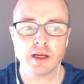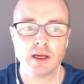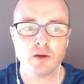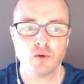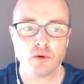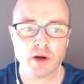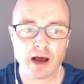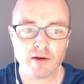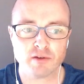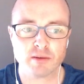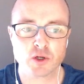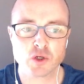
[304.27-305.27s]
you
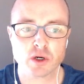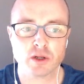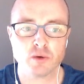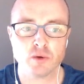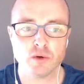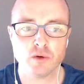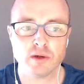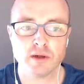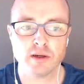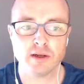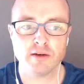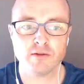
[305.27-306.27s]
have to make sure that you
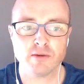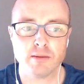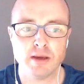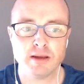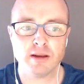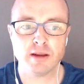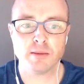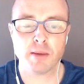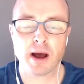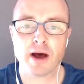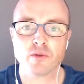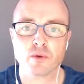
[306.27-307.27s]
leave meeting
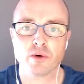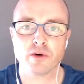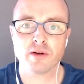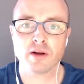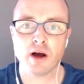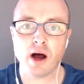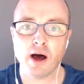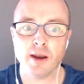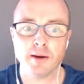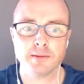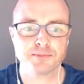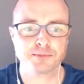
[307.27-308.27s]
password
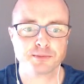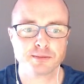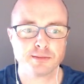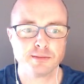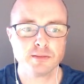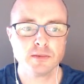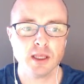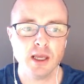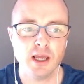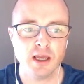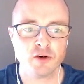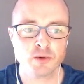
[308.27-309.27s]
on.
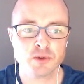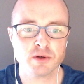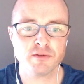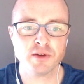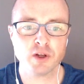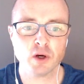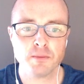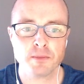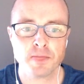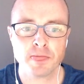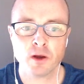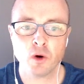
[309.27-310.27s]
In terms of your video,
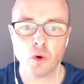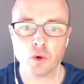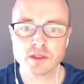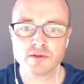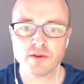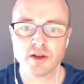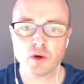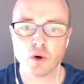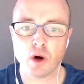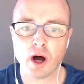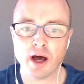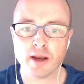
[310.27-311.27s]
host
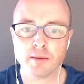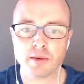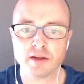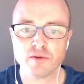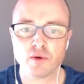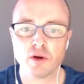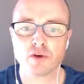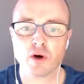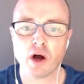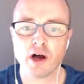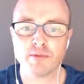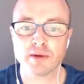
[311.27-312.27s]
video on by default or
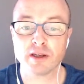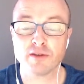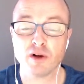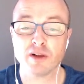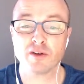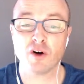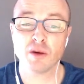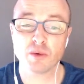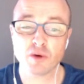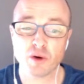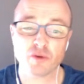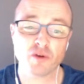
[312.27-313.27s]
off by default. I would
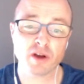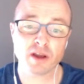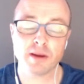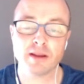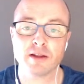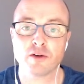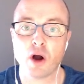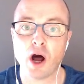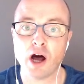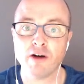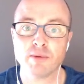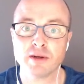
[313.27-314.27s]
always recommend that they're
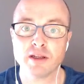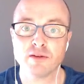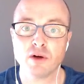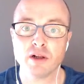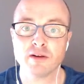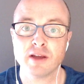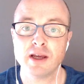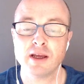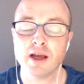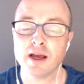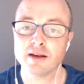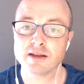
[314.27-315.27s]
off by default,
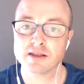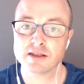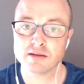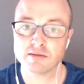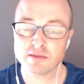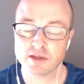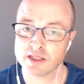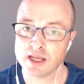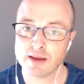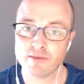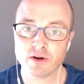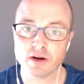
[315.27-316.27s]
and the
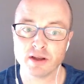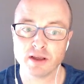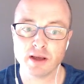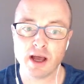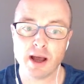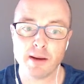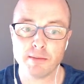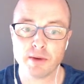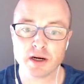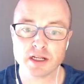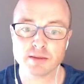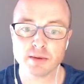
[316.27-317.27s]
same for the
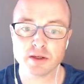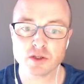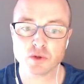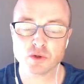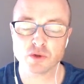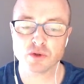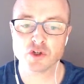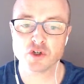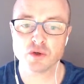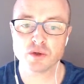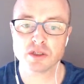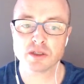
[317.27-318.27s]
participant. So the
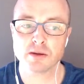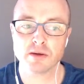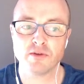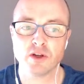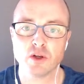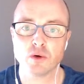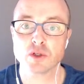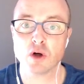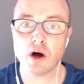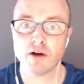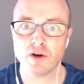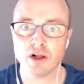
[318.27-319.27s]
student's video is
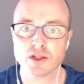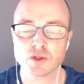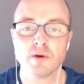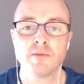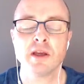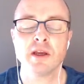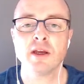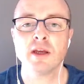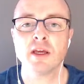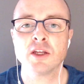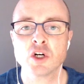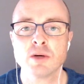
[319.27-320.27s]
off also.
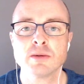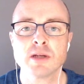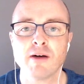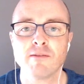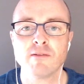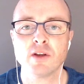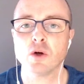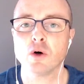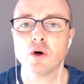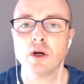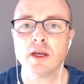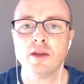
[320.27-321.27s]
In terms of
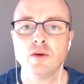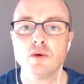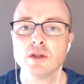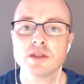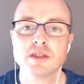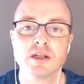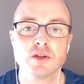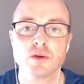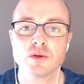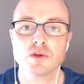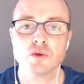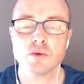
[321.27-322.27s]
video, you can still do
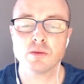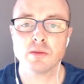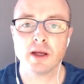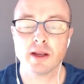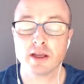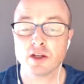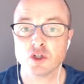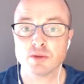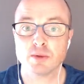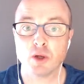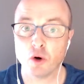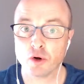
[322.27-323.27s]
a Zoom and it can just
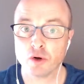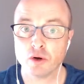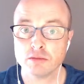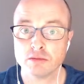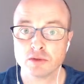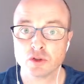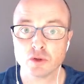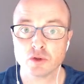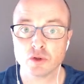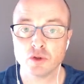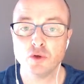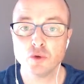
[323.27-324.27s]
be audio. So
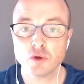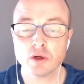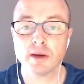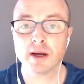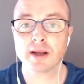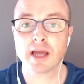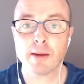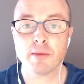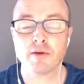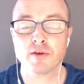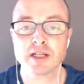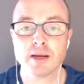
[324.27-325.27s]
you could be on
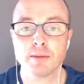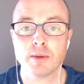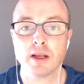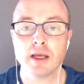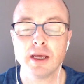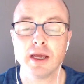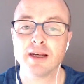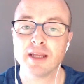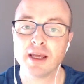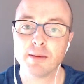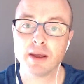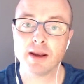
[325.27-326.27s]
camera, for example, and
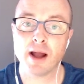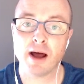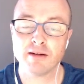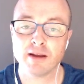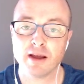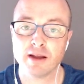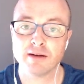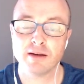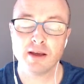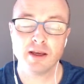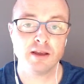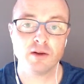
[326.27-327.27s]
they may not, and
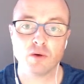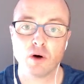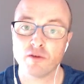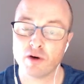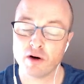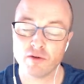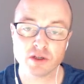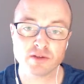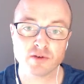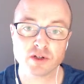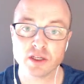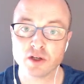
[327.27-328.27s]
or vice
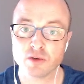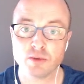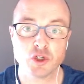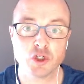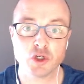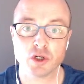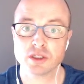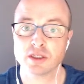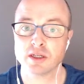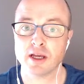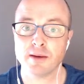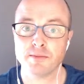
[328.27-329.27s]
versa. It could be
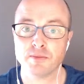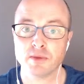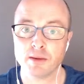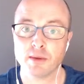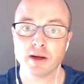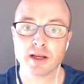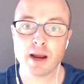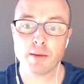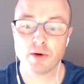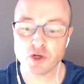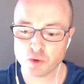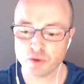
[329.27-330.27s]
just them on
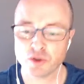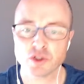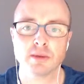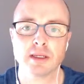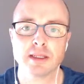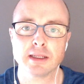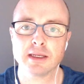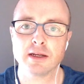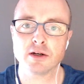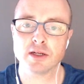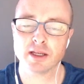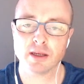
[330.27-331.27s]
camera showing you something that they did
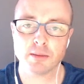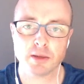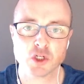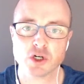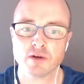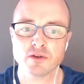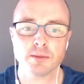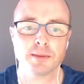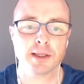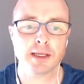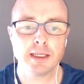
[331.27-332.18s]
or taking a picture of something.